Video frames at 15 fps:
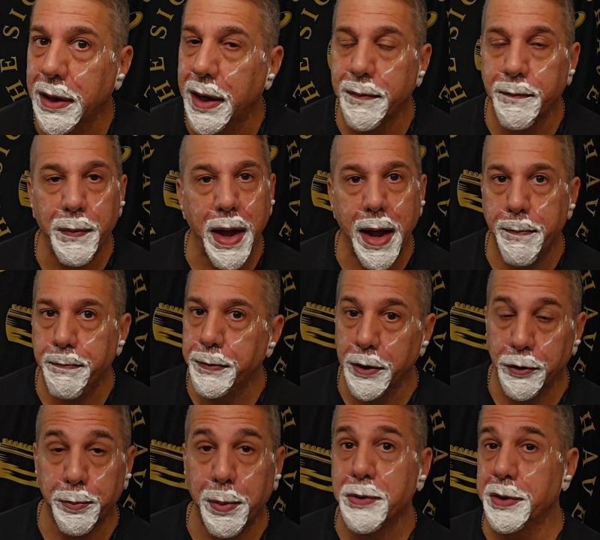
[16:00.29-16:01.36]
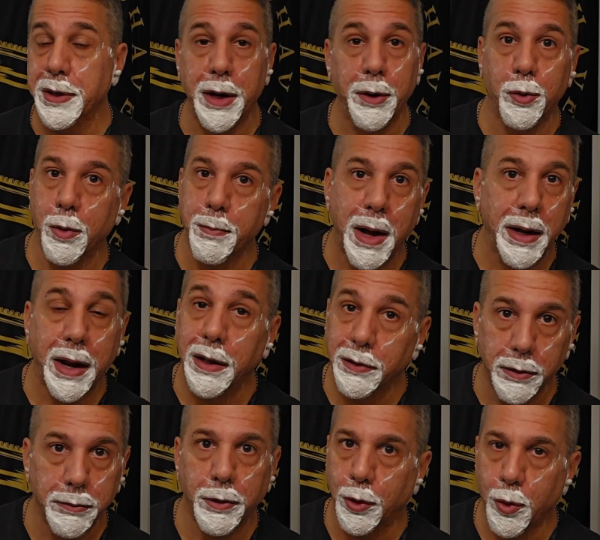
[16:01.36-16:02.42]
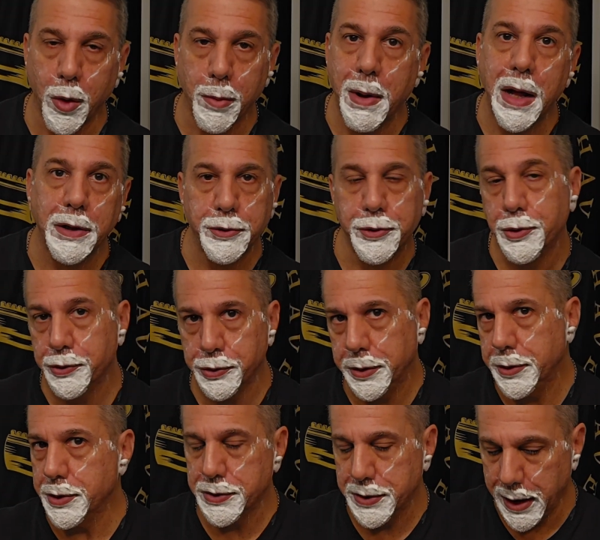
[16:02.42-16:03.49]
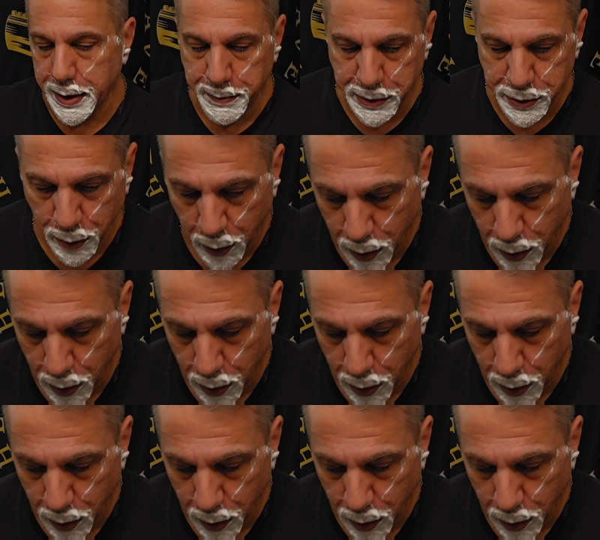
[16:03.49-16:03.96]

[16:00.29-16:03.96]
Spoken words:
like that, especially not a gourmand. The gourmands usually just take me to